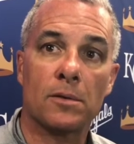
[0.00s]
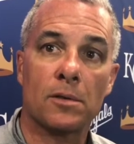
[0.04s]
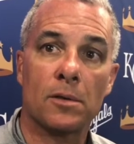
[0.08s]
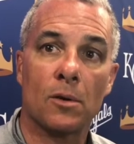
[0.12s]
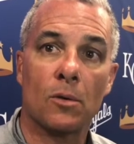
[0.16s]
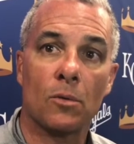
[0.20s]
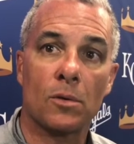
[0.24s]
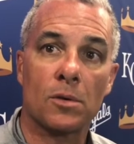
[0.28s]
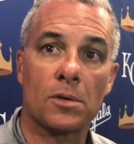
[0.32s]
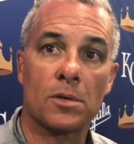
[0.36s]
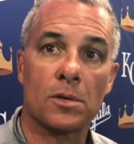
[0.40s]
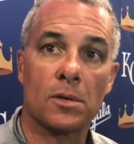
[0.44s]

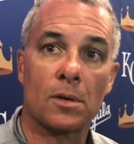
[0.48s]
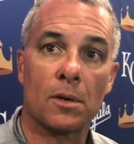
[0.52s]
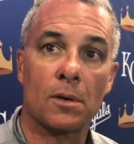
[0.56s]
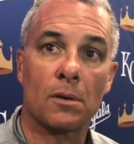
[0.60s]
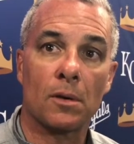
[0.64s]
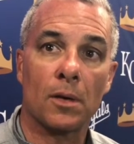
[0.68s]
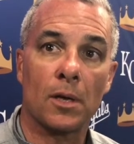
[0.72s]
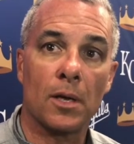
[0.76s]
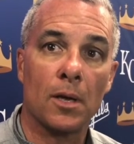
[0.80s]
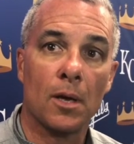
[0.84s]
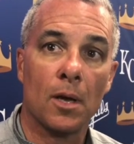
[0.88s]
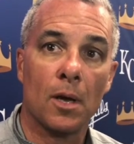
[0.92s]
So we're
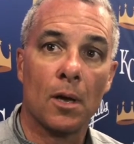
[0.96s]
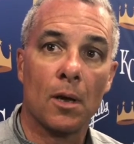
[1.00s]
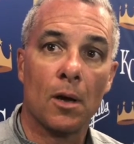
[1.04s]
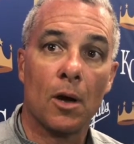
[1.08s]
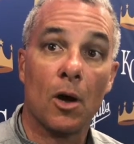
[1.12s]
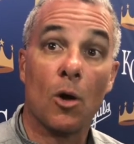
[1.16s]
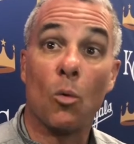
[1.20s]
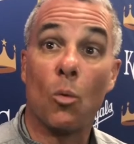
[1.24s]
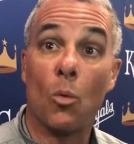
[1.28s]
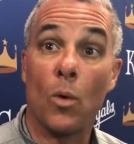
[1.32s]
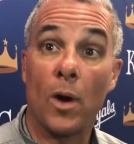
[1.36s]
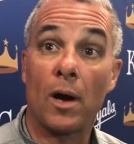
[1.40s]
certainly
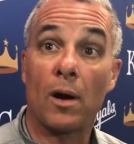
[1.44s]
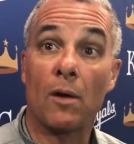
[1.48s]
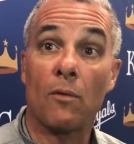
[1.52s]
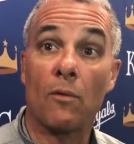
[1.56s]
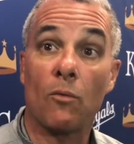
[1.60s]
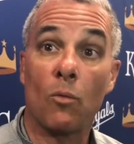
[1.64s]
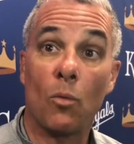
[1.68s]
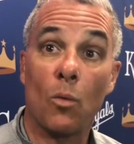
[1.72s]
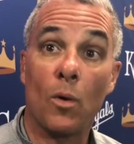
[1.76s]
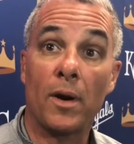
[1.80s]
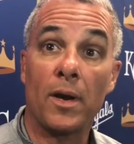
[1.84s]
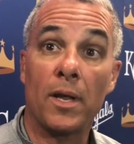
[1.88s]
aware
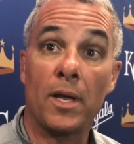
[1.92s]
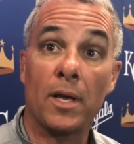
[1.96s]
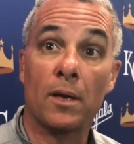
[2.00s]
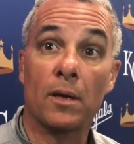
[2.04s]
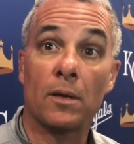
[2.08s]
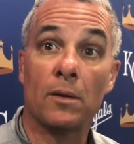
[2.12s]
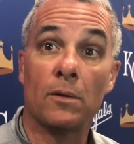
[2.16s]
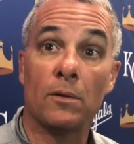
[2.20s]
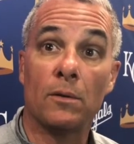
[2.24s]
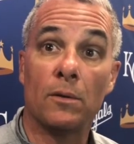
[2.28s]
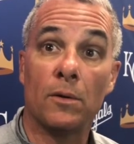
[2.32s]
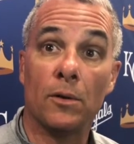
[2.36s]
of what he
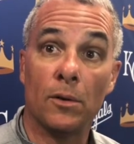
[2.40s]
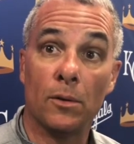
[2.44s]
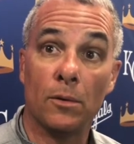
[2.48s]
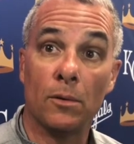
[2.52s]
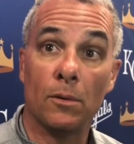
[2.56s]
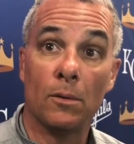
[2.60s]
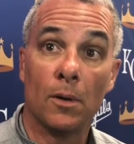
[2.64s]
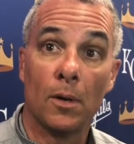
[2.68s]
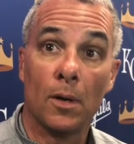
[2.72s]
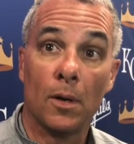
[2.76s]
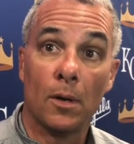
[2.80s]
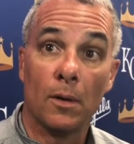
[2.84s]
can
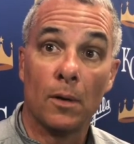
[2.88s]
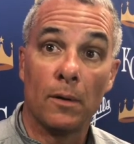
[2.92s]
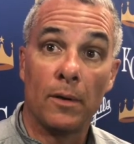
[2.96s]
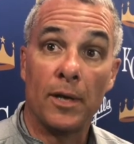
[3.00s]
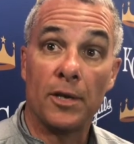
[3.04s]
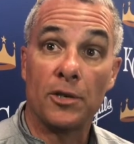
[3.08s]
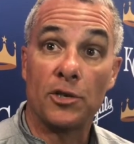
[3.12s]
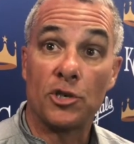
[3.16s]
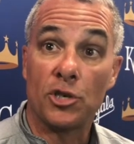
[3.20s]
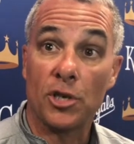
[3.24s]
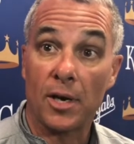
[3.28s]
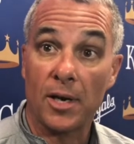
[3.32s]
do
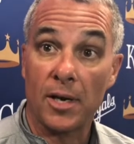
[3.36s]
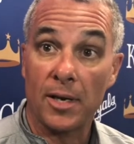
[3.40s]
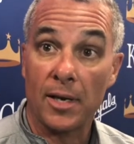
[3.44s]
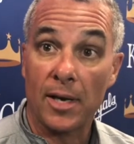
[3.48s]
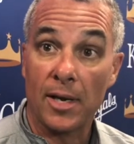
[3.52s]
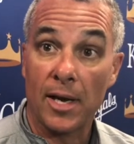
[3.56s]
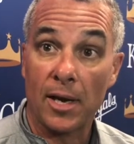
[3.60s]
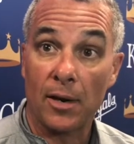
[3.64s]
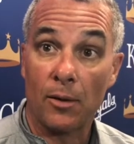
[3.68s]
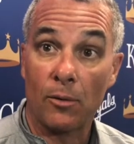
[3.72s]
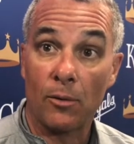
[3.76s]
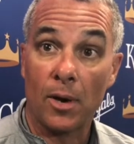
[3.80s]
in shutting
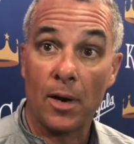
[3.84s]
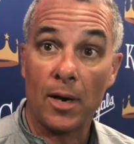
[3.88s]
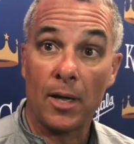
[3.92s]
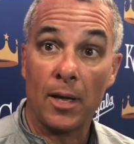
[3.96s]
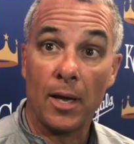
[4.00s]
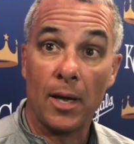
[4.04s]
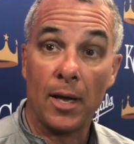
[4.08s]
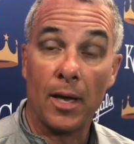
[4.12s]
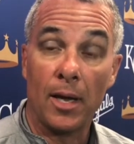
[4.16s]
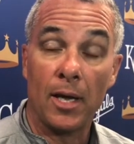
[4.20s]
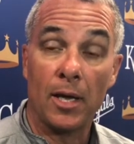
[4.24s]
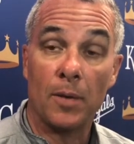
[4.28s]
down a running
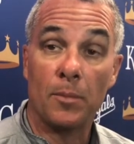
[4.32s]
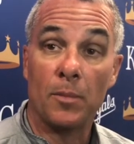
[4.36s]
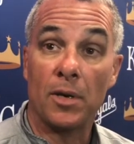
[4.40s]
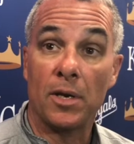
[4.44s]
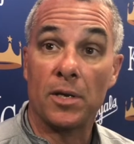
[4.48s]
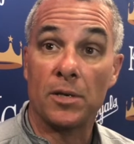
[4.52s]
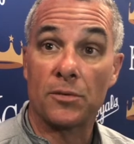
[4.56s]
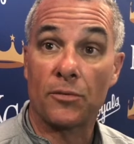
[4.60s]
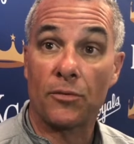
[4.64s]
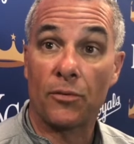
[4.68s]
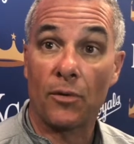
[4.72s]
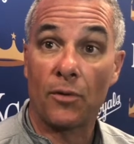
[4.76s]
game and
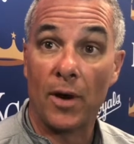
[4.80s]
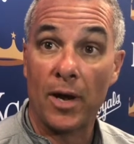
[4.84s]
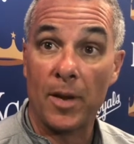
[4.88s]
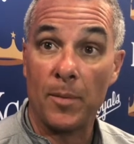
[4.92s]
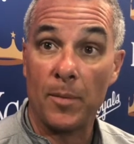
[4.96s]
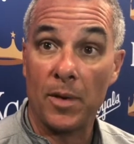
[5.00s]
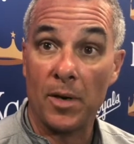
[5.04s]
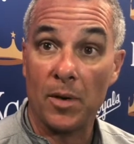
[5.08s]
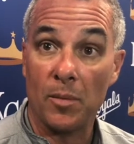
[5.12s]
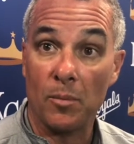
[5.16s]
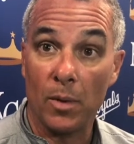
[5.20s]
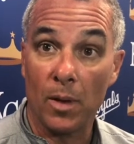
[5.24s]
his
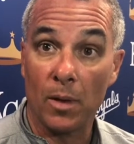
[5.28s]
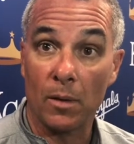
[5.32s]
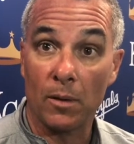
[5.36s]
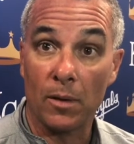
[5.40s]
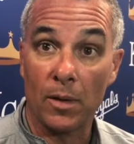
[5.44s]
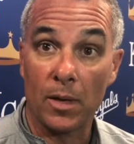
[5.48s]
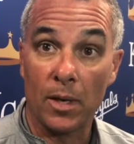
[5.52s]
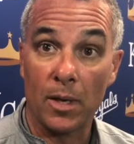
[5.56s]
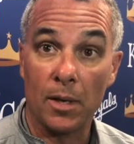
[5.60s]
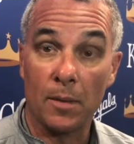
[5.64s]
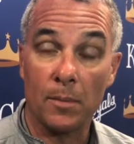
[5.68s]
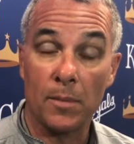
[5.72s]
framing ability.